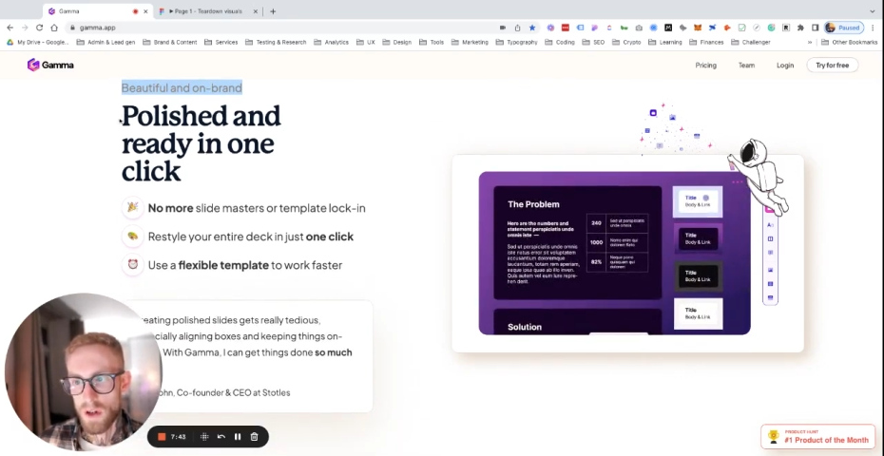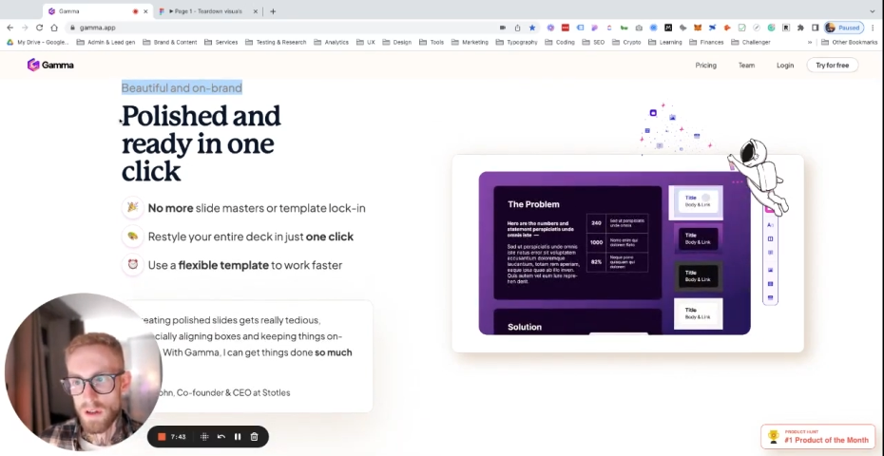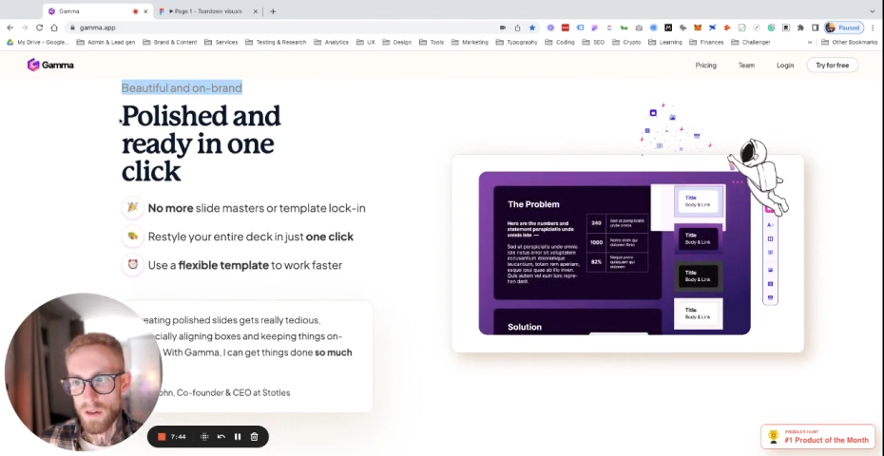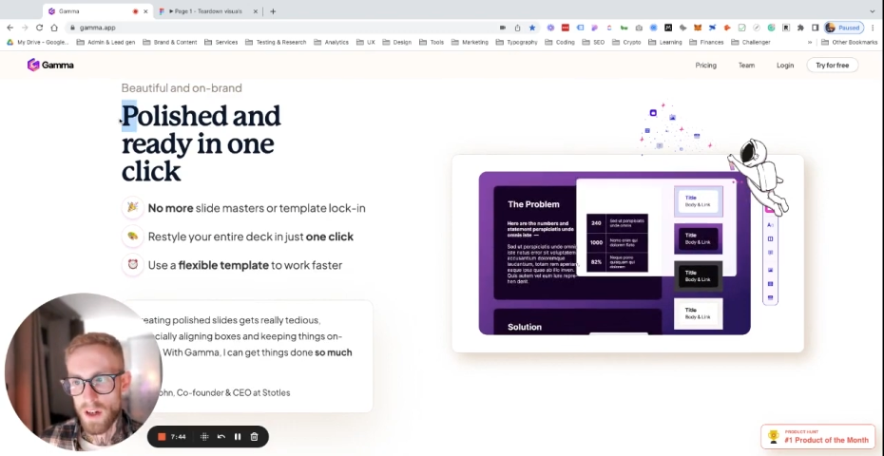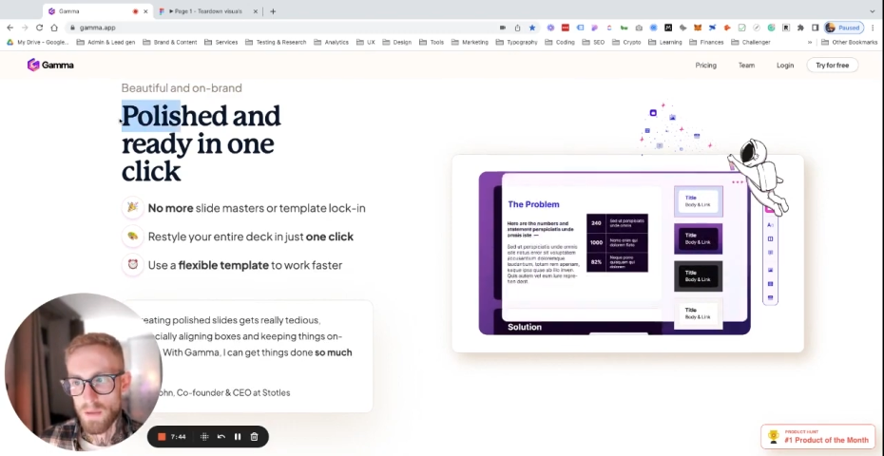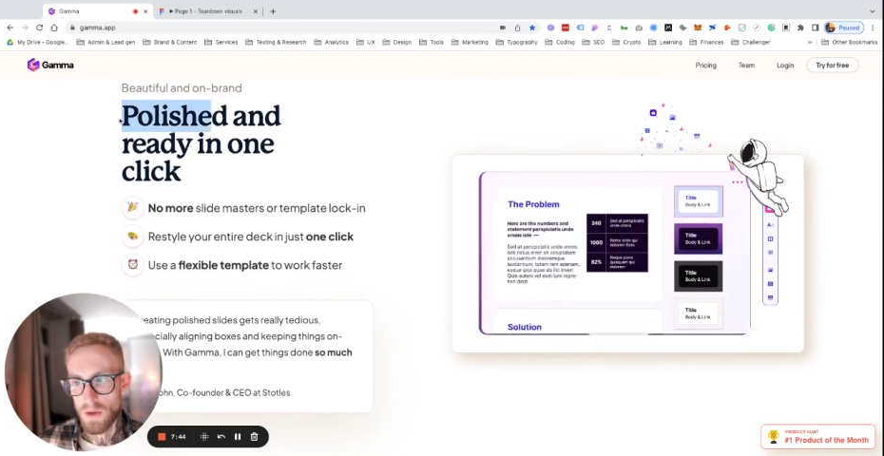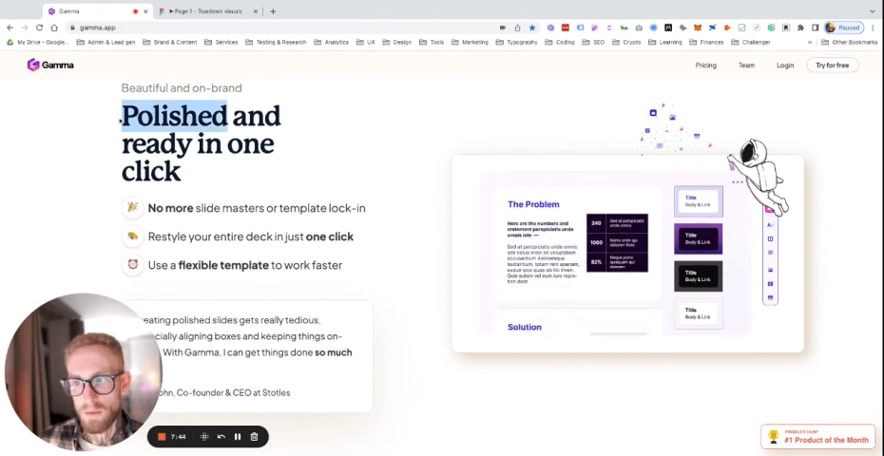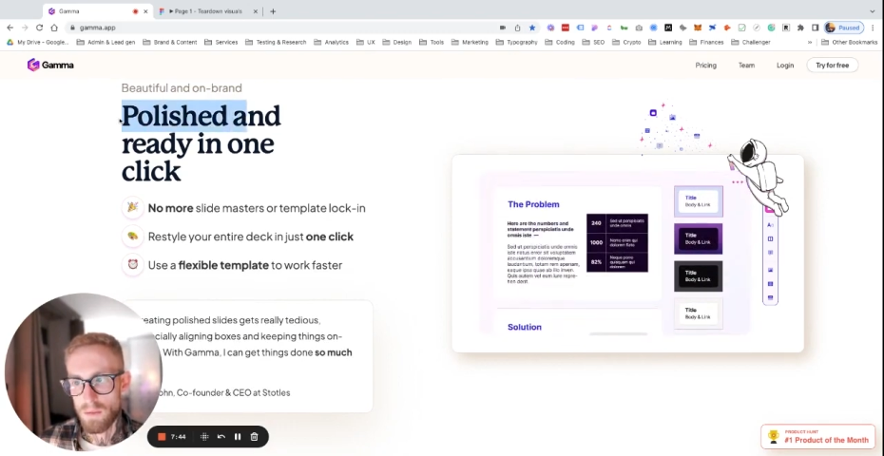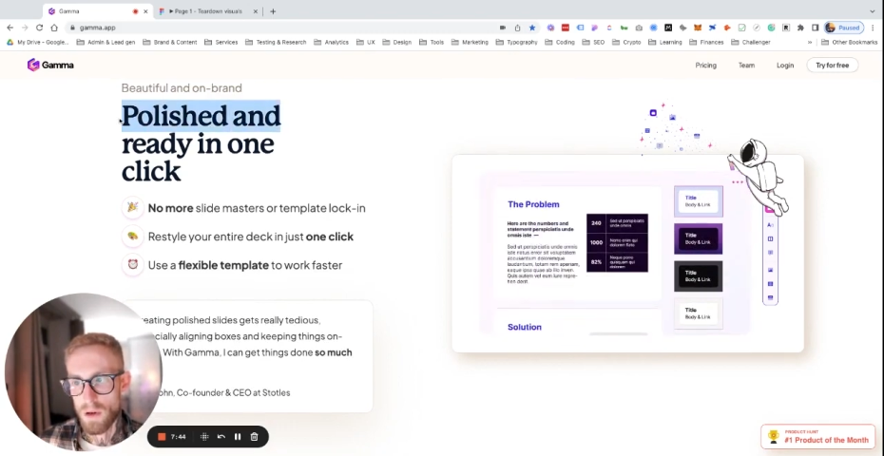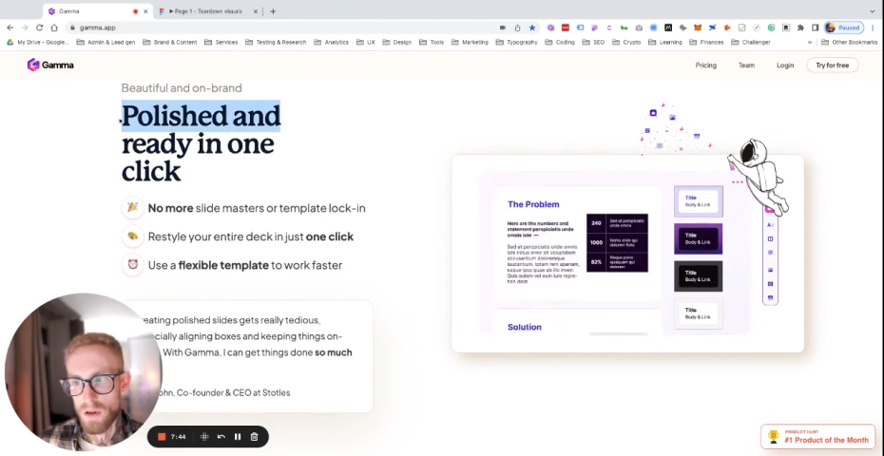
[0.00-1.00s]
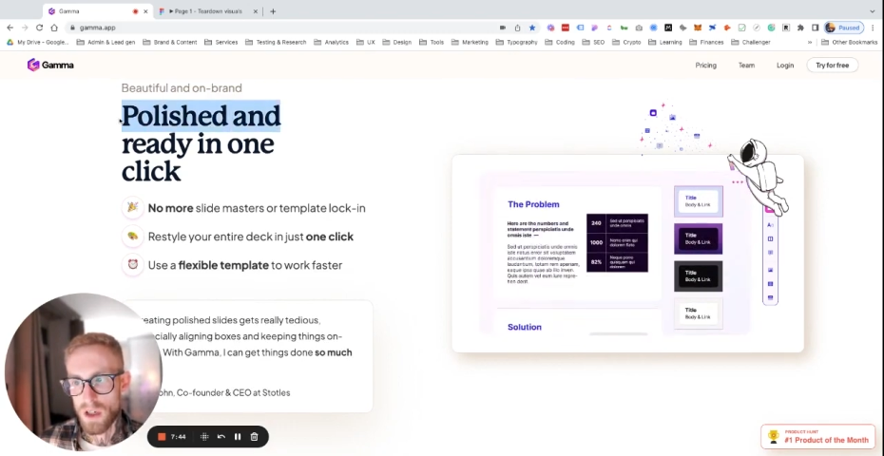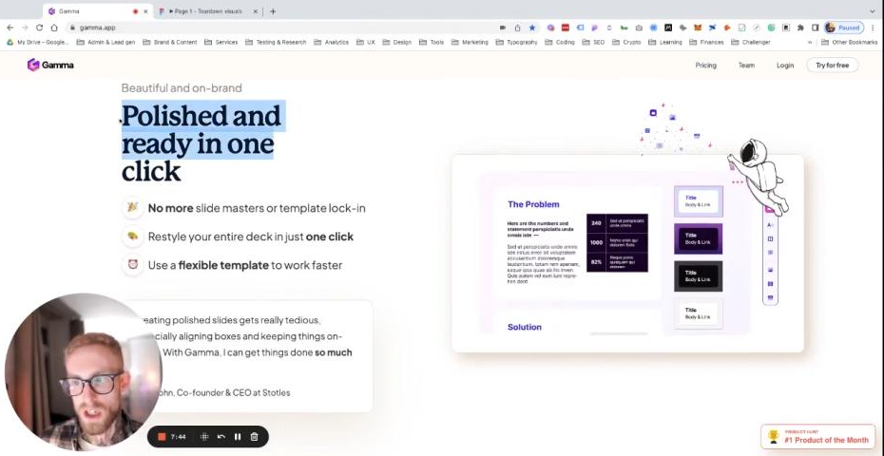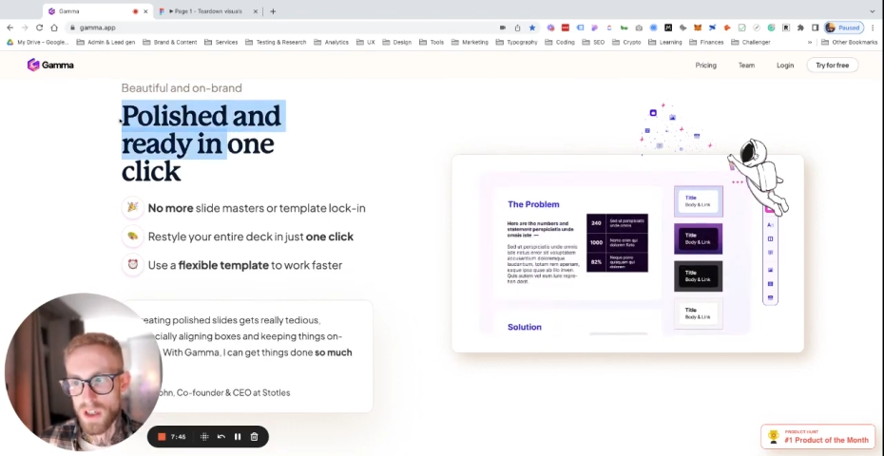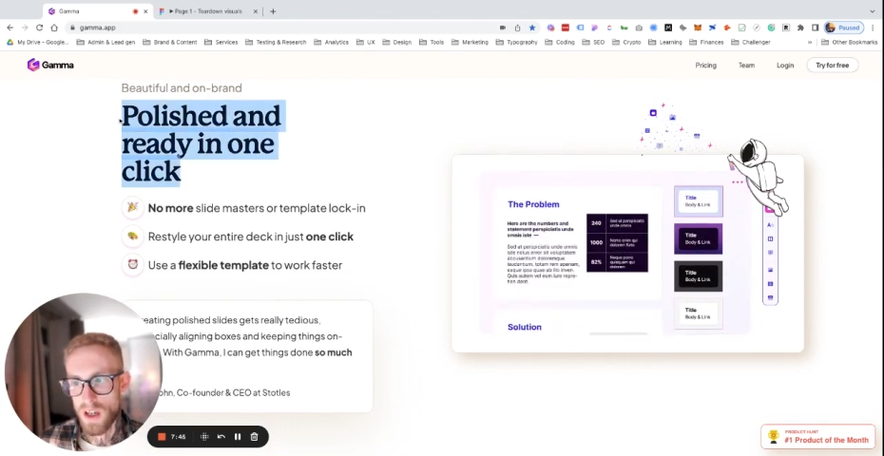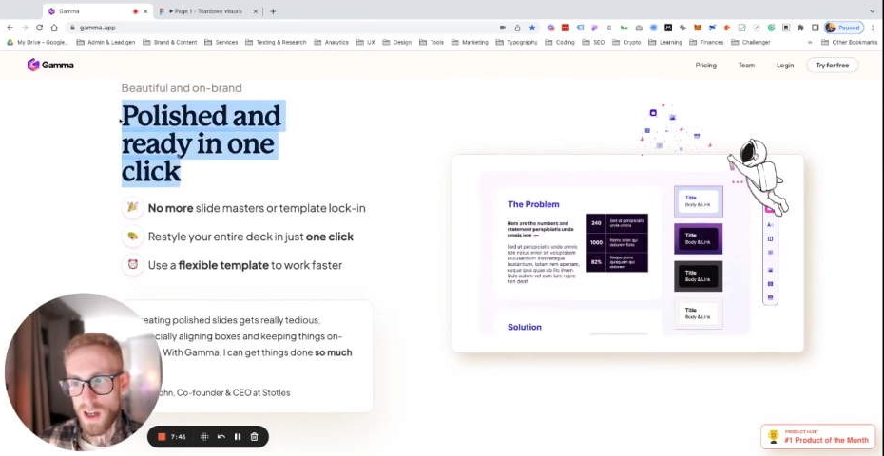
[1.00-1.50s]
are talking about polished